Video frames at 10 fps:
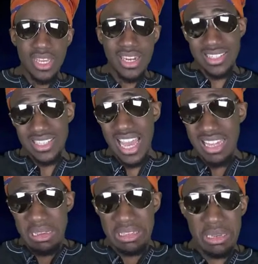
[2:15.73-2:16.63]
And I
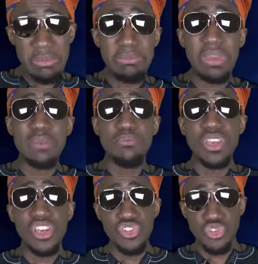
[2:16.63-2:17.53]
think
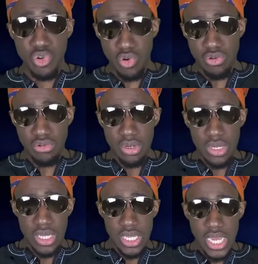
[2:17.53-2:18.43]
maybe a draw
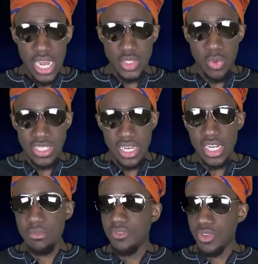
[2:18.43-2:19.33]
at White Hart
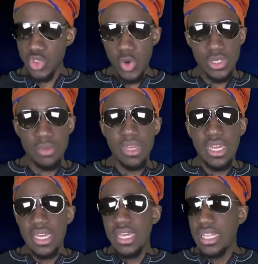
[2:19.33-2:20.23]
Lane. But for Tottenham,
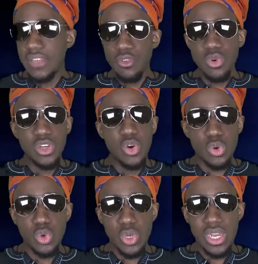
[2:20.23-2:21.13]
they've really got to
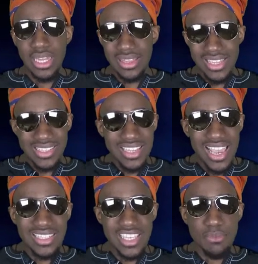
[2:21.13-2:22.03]
look at that
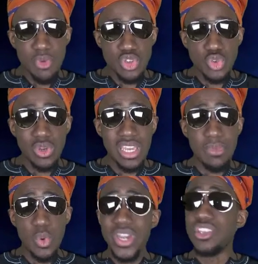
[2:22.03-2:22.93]
CSKA Moscow
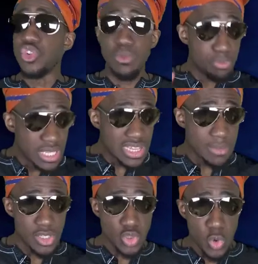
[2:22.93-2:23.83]
game away. They should beat
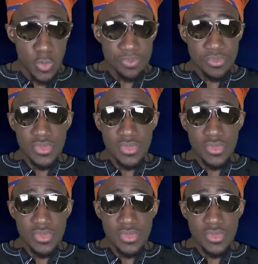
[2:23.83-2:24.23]
them at home.